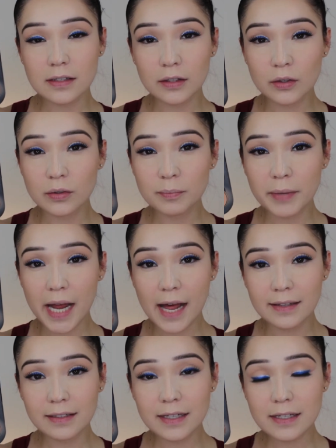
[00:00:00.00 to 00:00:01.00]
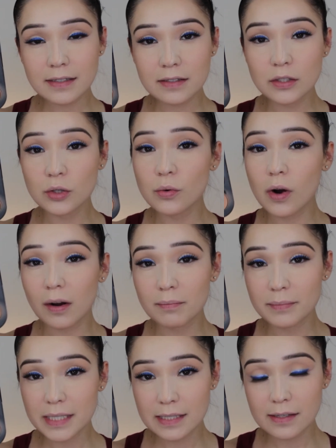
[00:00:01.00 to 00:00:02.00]
little palettes, you are
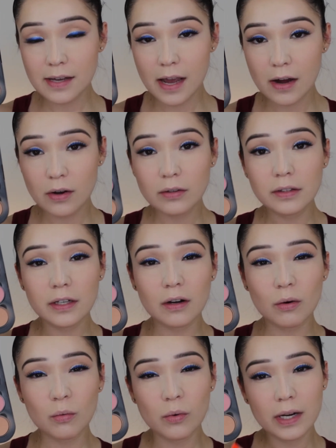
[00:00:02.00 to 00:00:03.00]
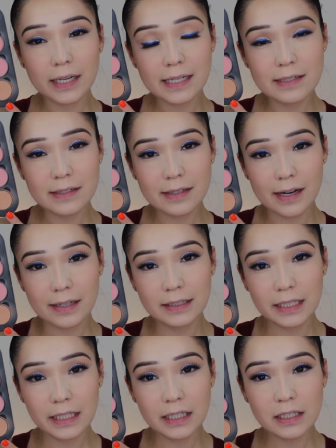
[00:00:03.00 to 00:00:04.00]
missing out. They are
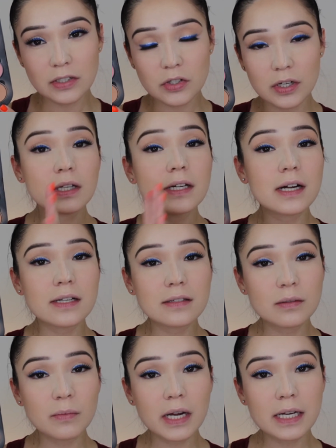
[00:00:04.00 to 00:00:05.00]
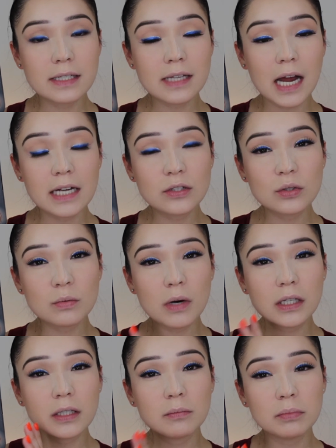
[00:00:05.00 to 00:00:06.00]
$1.99 each. You can customize. I just
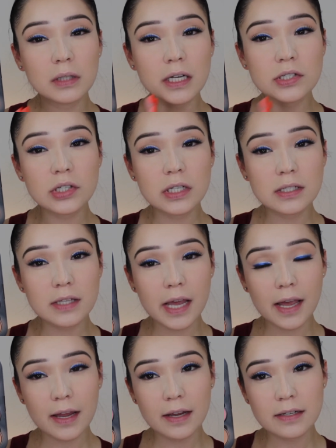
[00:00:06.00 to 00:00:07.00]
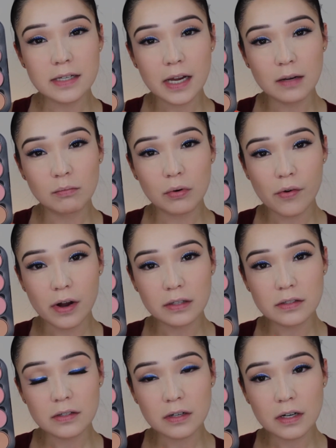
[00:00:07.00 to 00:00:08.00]
wanted blushes and a
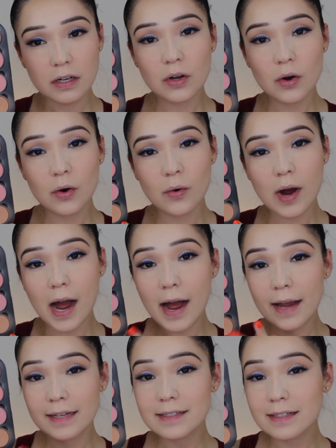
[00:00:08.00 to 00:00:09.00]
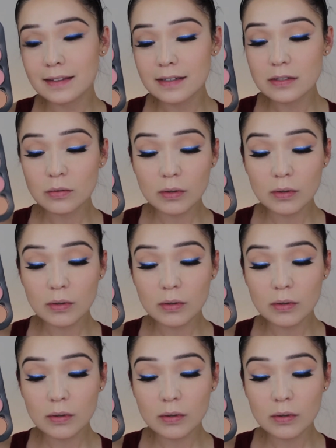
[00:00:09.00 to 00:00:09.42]
bronzer, so I did this